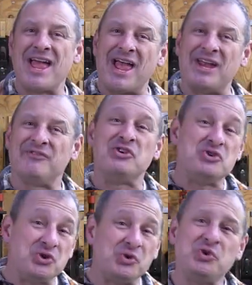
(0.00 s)
and if you
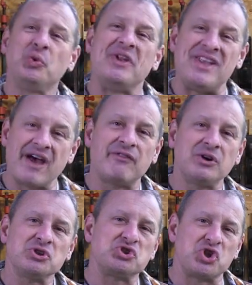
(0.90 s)
do, you will
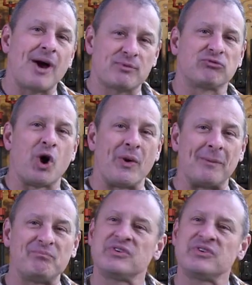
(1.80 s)
never stop growing.